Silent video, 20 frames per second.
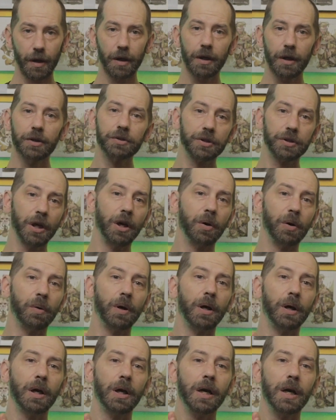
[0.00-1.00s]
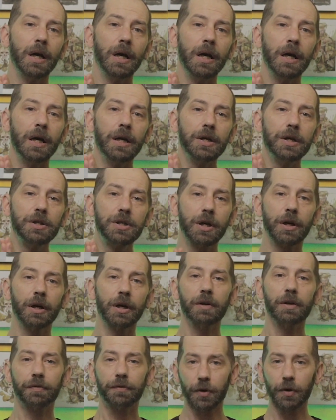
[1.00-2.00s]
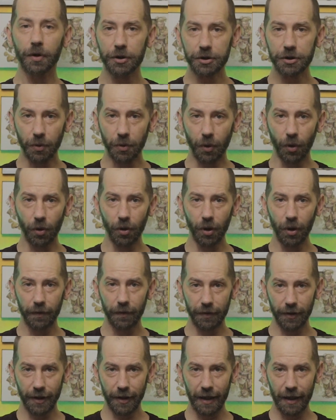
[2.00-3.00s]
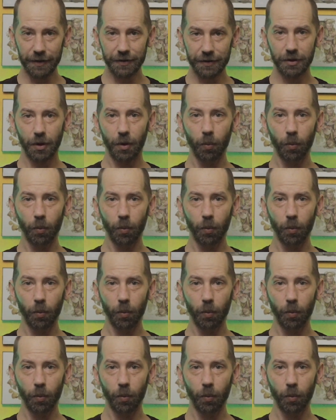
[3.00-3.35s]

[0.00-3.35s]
So, during the first roll of the dice,